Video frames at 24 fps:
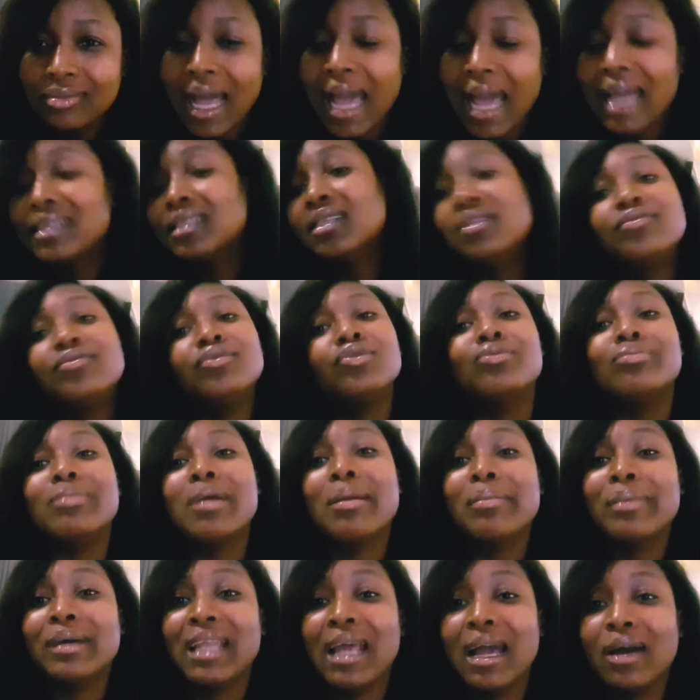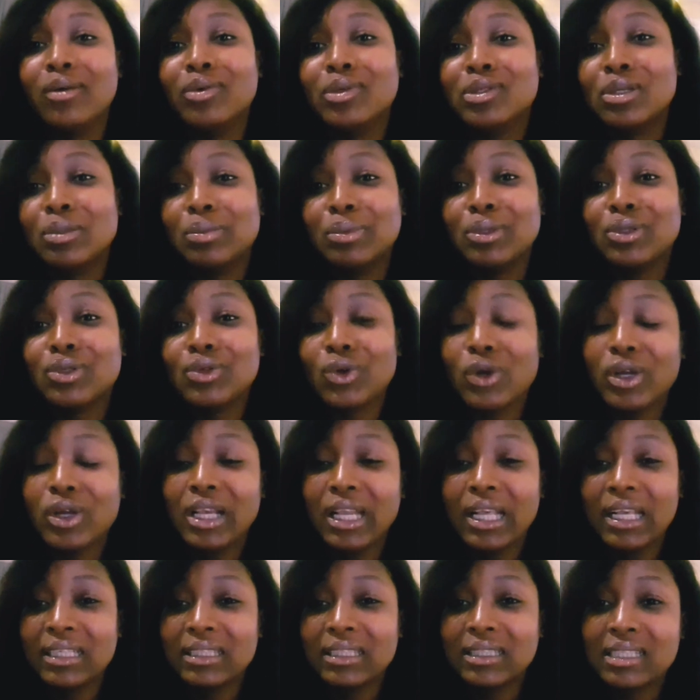I didn't even remember that I was supposed to
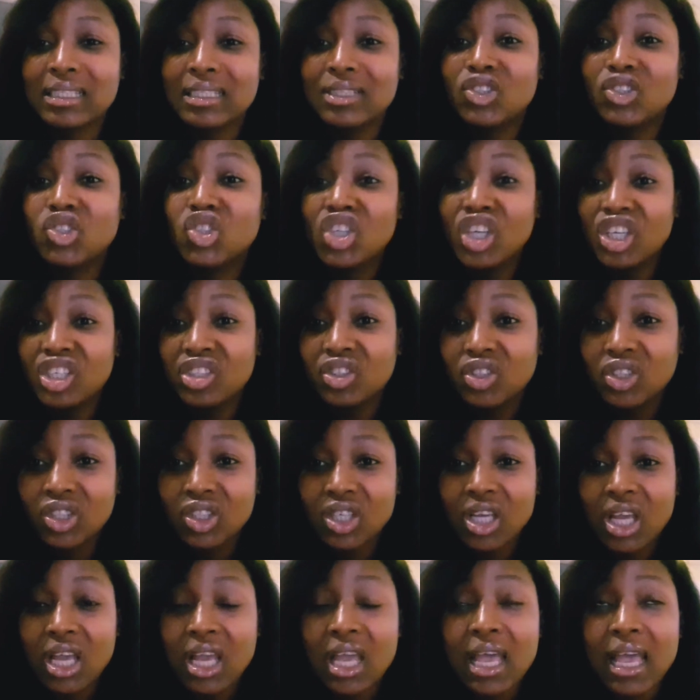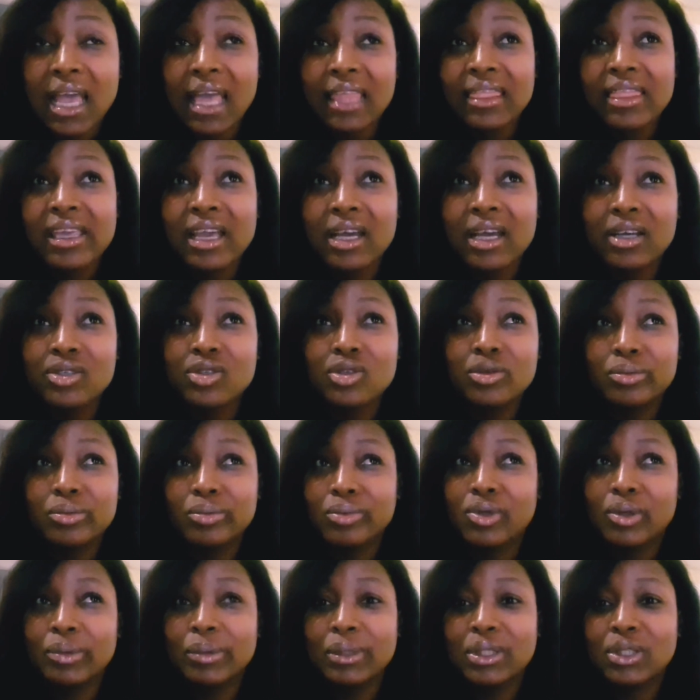collect change. I think I was
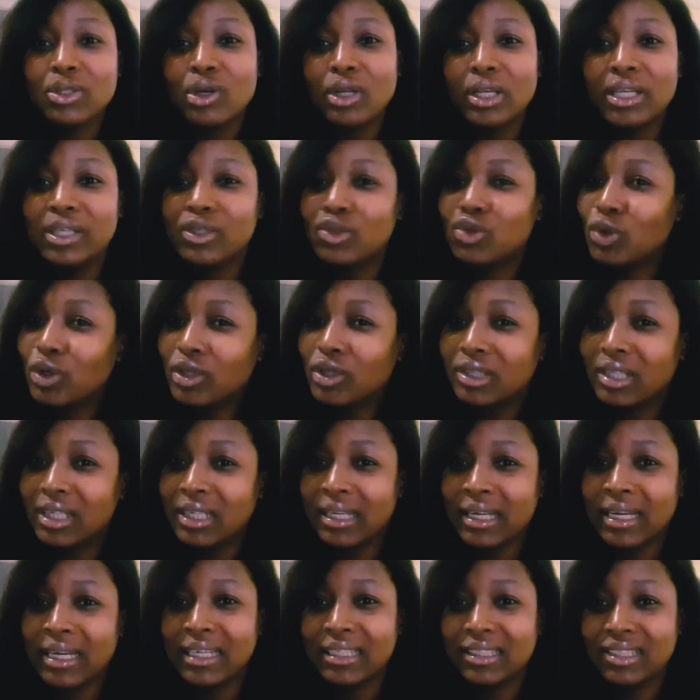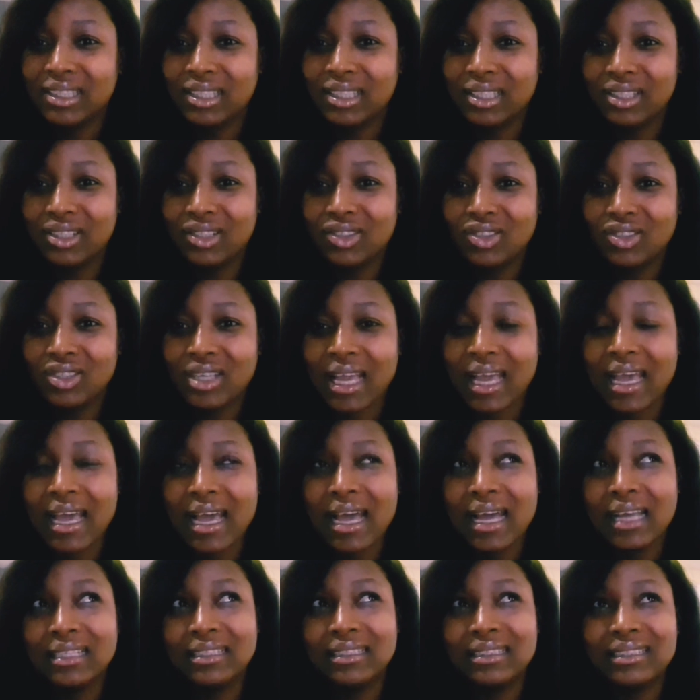supposed to collect 200 naira change.
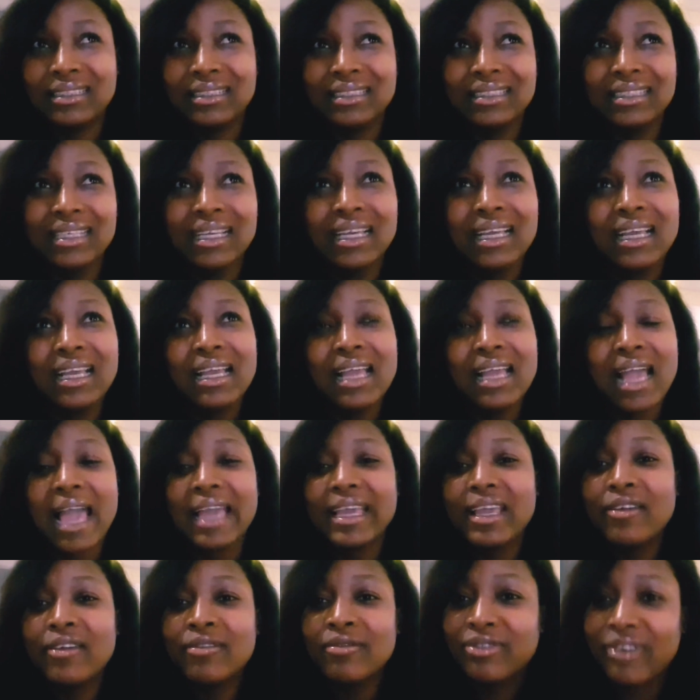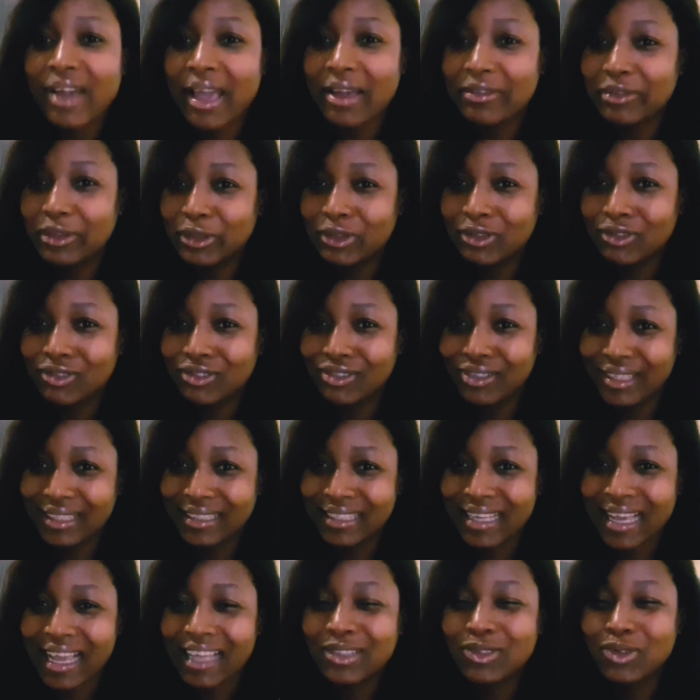I gave him
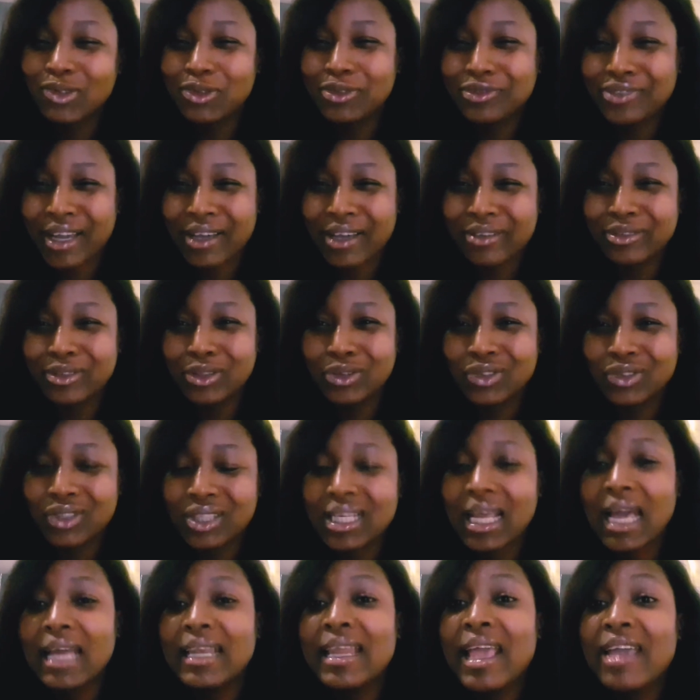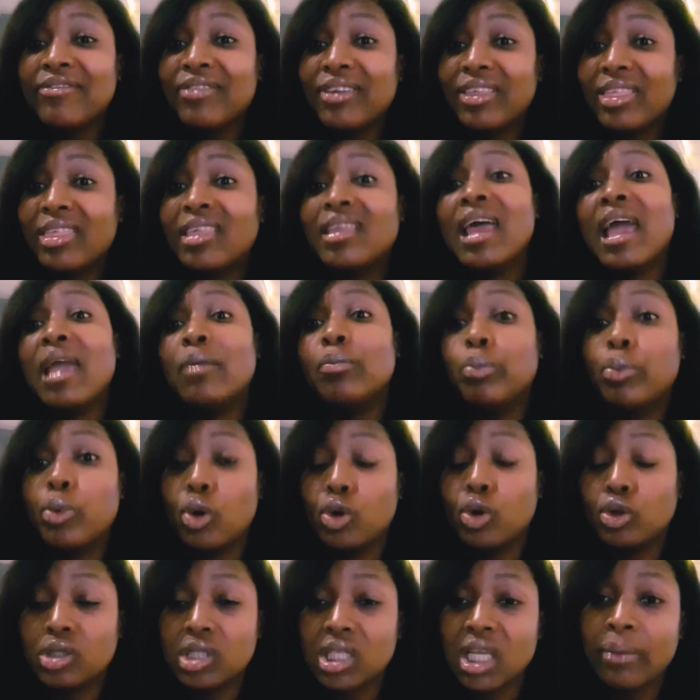500. I threw 500. And everything I
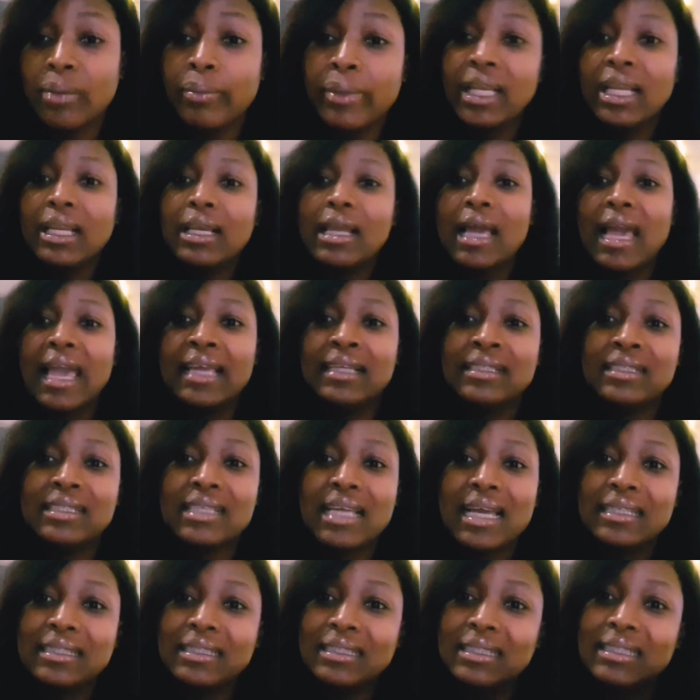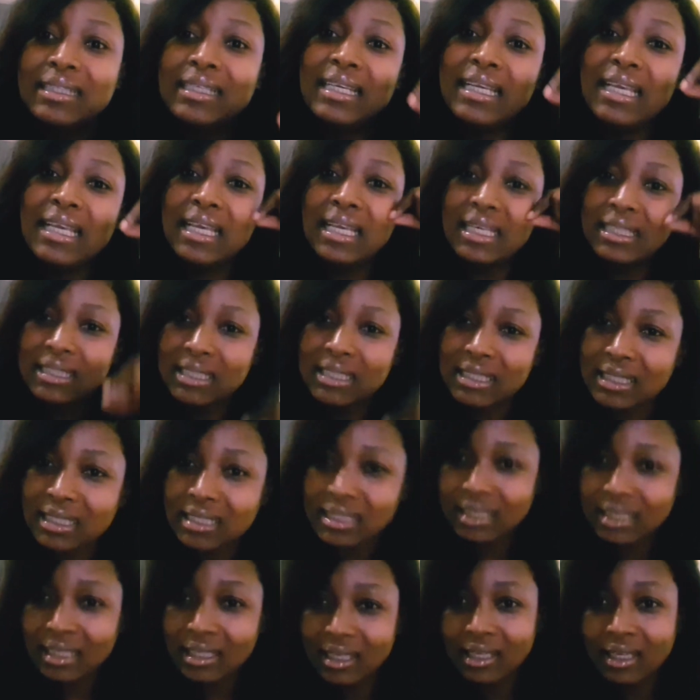bought, immediately I entered the gate,
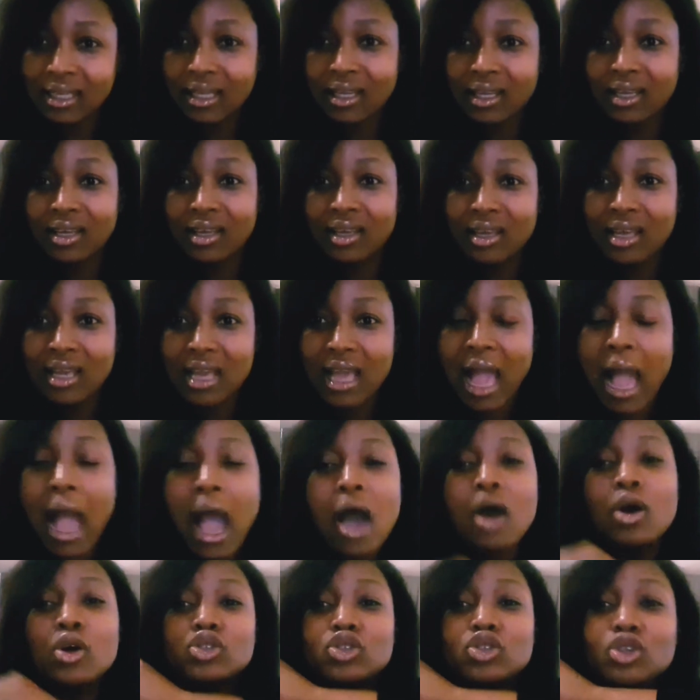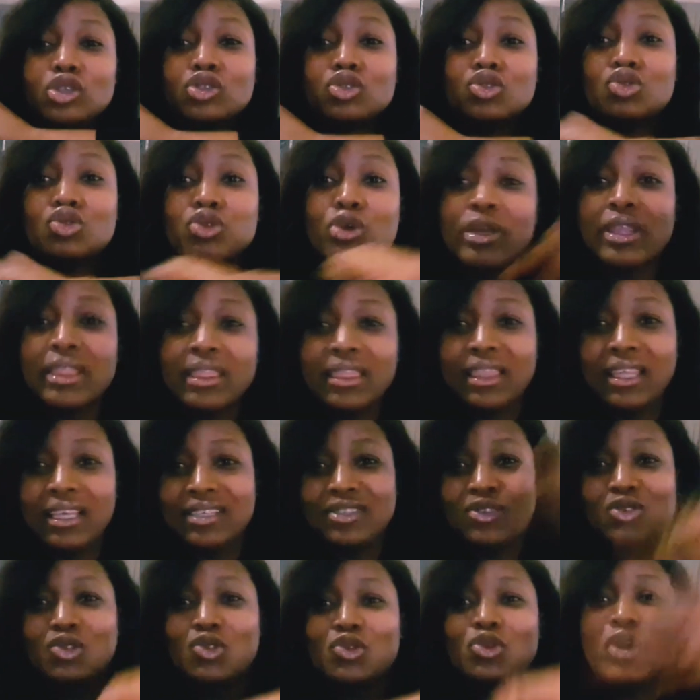I was just throwing
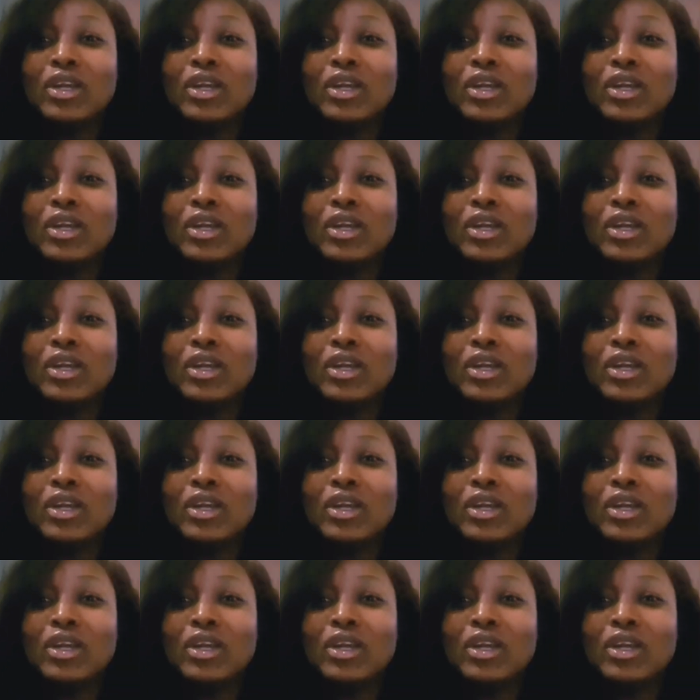things.